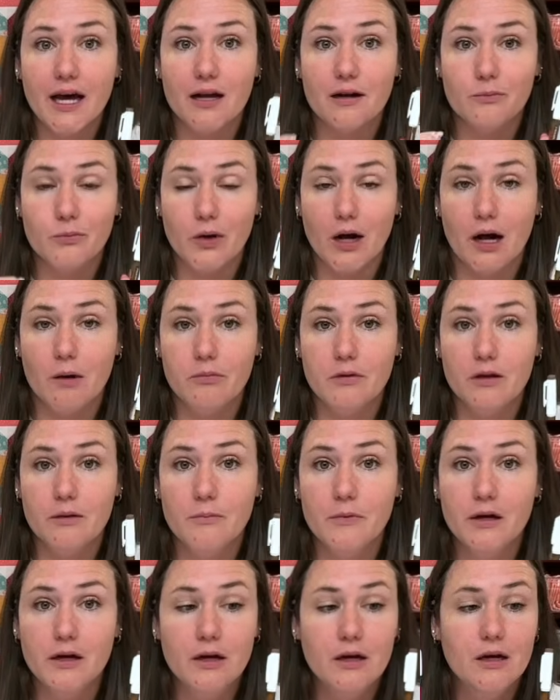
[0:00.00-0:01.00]
a
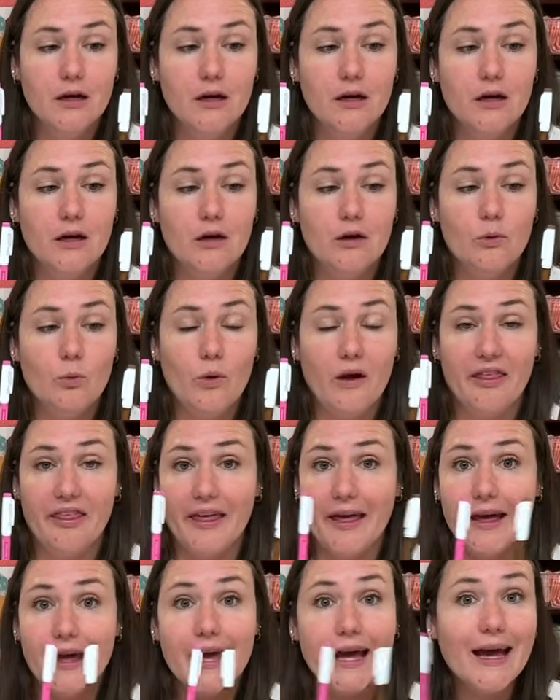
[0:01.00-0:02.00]
problem with
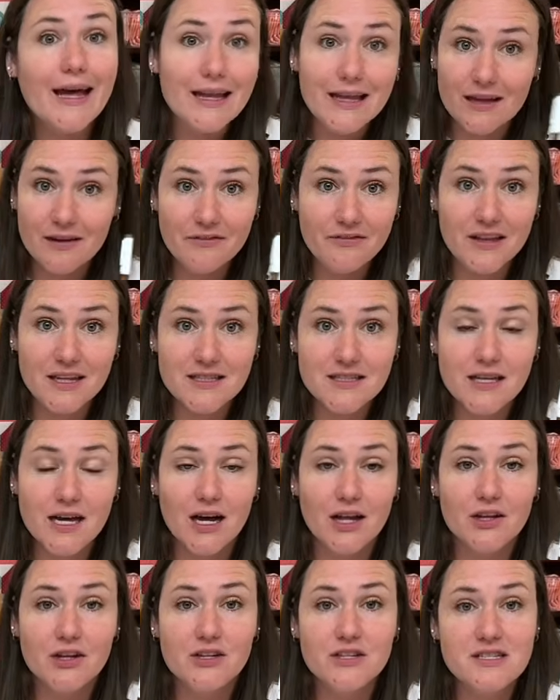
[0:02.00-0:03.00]
any of these
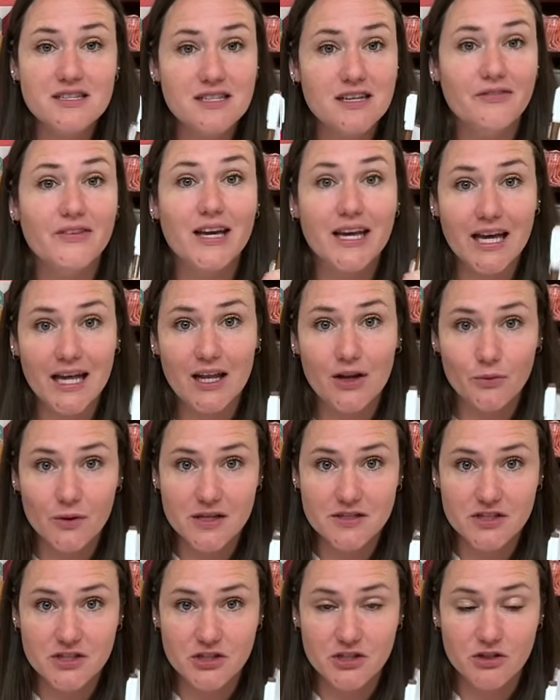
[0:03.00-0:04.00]
colors leaving any
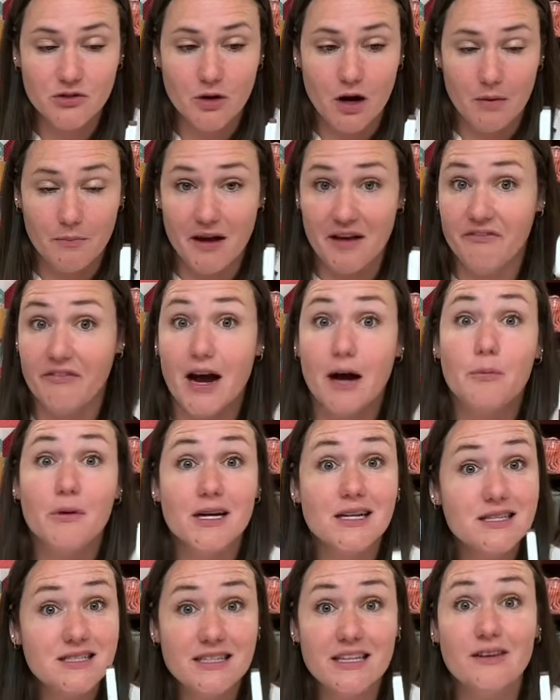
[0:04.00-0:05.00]
residue on my
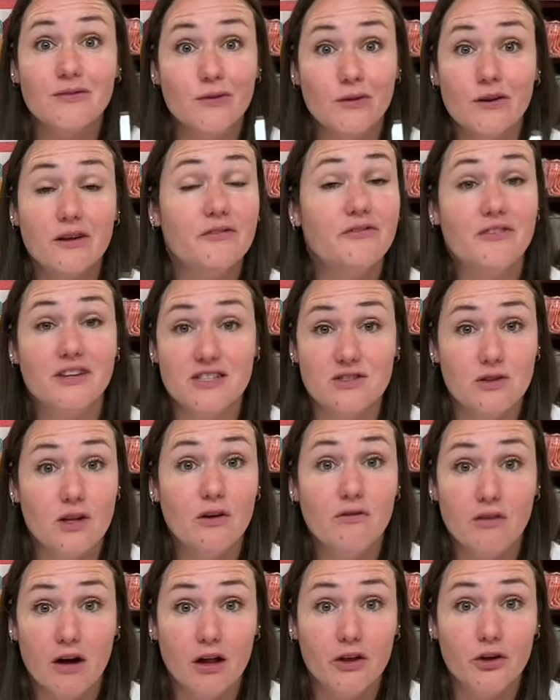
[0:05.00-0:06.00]
fabrics, even if it's low
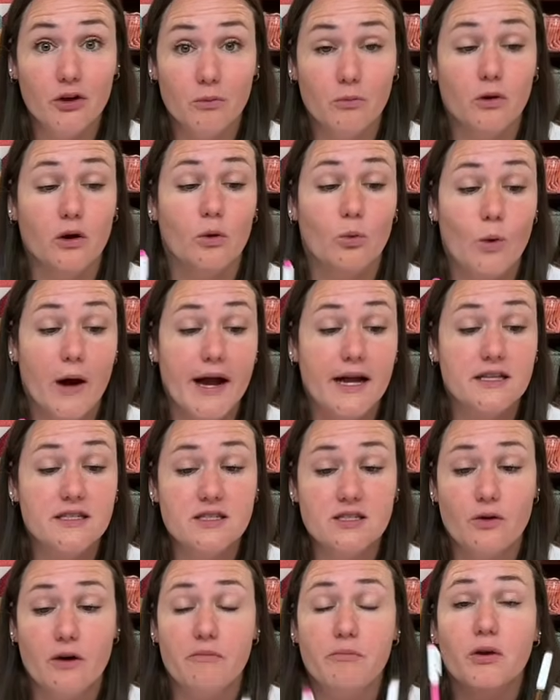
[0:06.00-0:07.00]
volume or white.
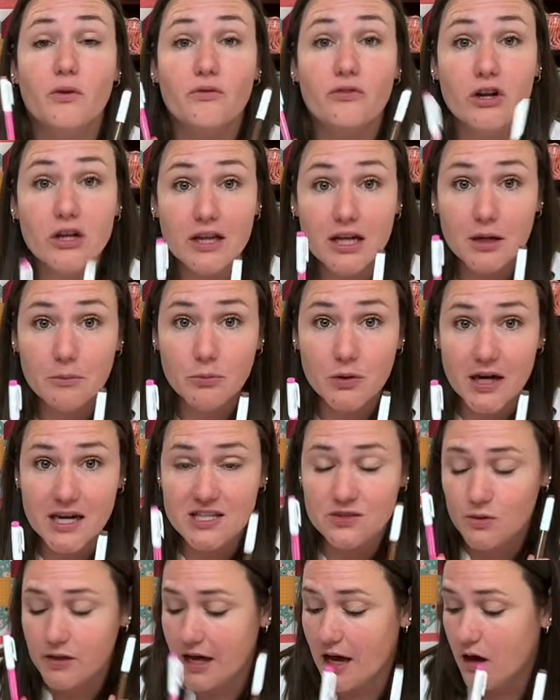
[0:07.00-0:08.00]
So I've been really
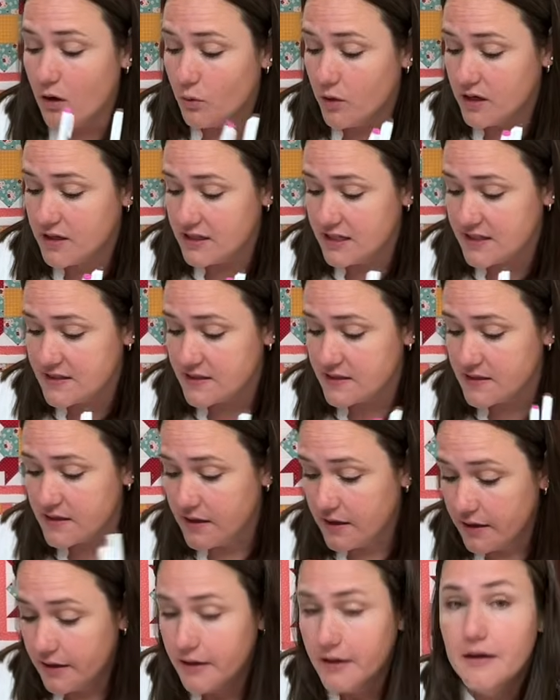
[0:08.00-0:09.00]
impressed with how well these
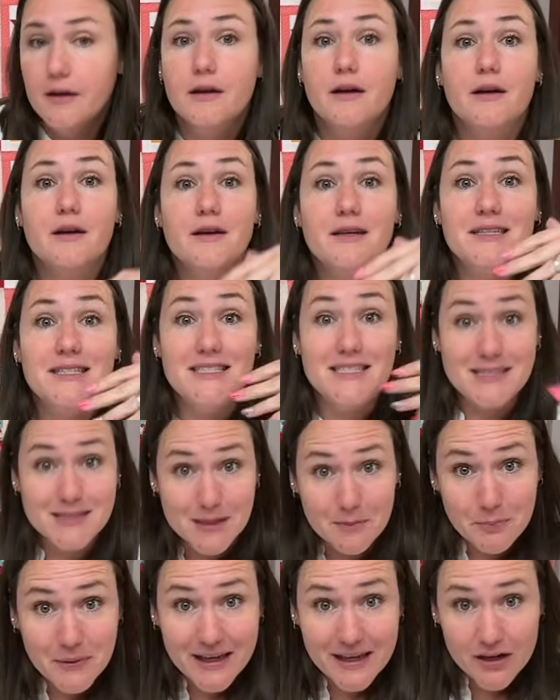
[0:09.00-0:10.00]

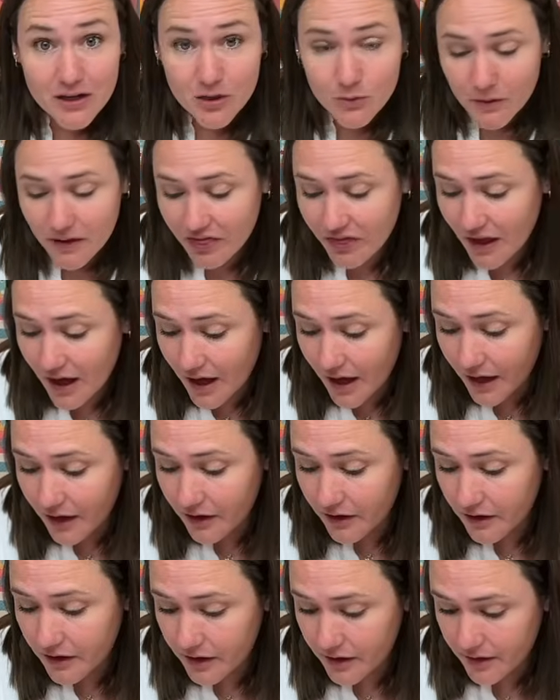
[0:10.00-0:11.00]
disappear with the
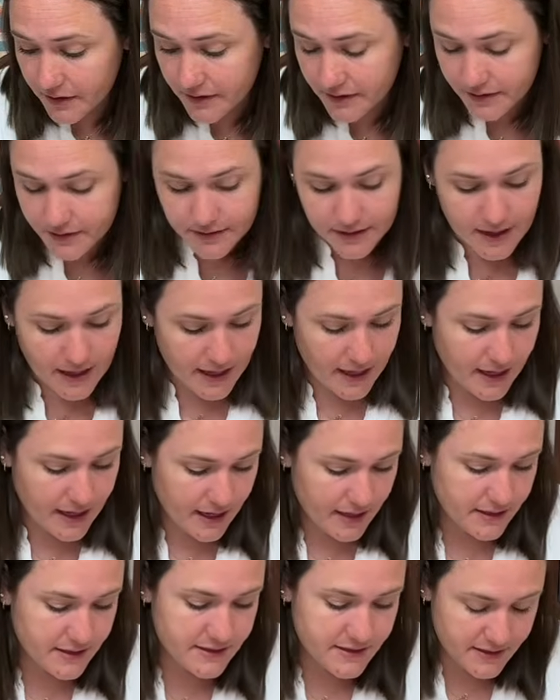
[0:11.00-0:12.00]
iron,
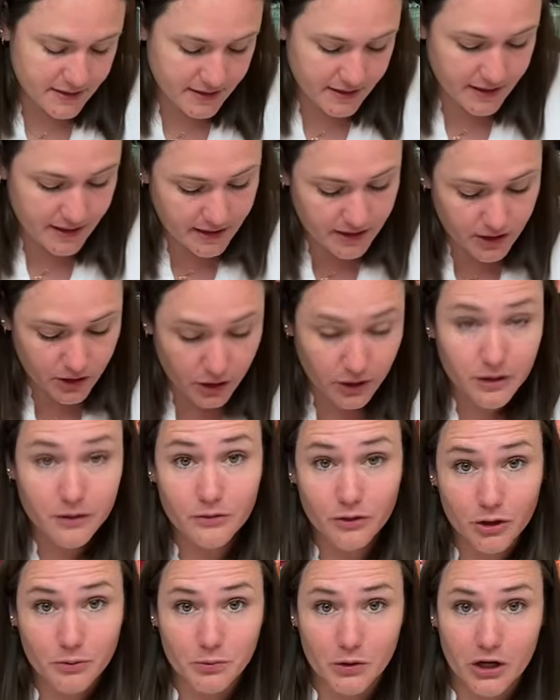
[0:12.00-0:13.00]
and
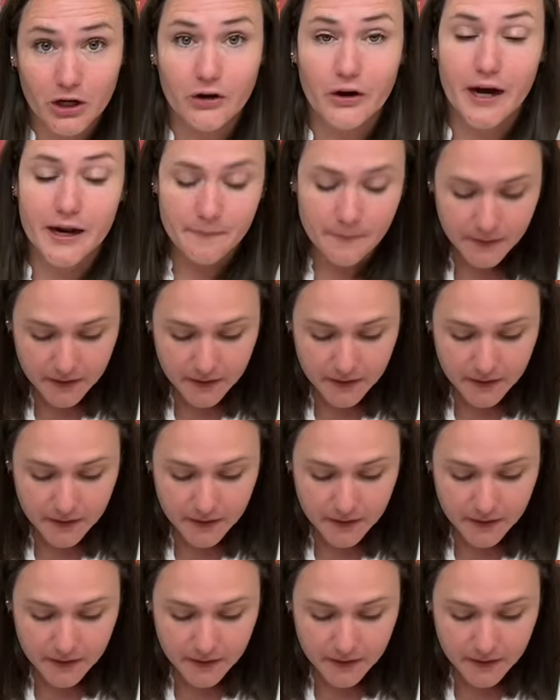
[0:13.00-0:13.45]
they're pretty great.